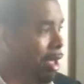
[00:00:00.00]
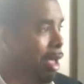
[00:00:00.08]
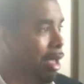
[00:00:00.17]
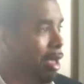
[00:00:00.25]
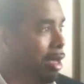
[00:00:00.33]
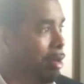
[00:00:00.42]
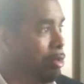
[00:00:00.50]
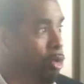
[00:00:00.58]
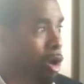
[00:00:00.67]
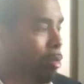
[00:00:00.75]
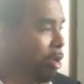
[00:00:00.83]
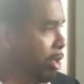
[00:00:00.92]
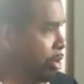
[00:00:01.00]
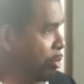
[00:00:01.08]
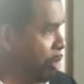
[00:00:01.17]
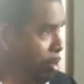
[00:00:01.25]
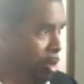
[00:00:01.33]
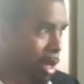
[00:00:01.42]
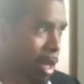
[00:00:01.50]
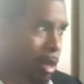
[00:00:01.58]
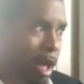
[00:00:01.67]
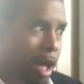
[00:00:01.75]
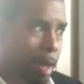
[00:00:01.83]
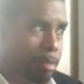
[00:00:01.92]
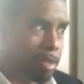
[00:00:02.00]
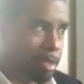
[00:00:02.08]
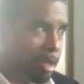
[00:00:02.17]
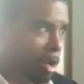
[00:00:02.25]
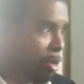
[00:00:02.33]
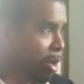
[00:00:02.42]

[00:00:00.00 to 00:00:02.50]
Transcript: And normally we blend hops.